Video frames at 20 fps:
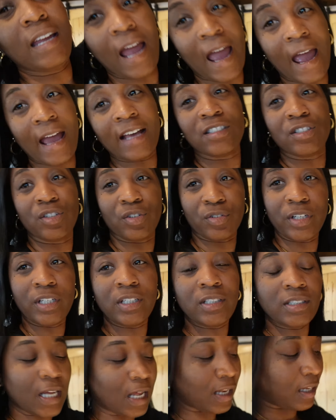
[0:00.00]
gas
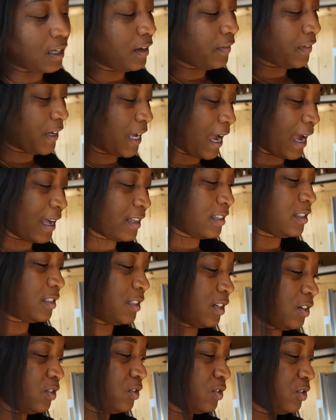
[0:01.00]
grills. I love gas
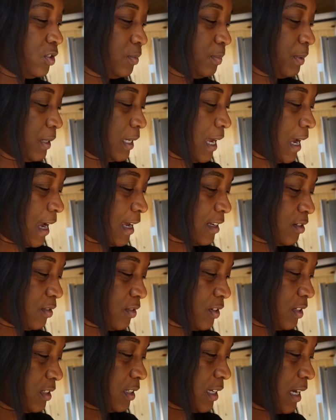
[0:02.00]
stoves, but gas
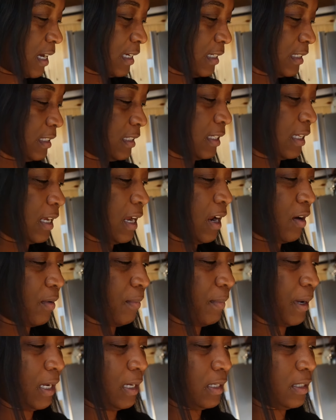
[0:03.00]
grills kind of scare
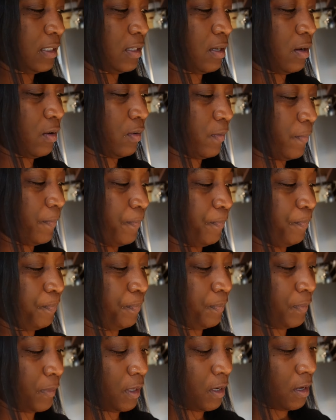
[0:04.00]
me. So
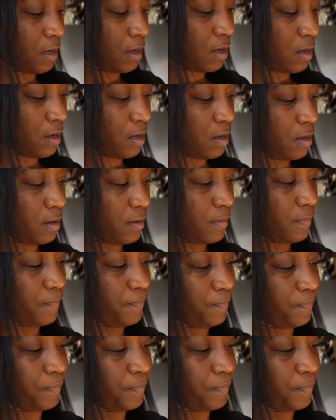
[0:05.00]
um,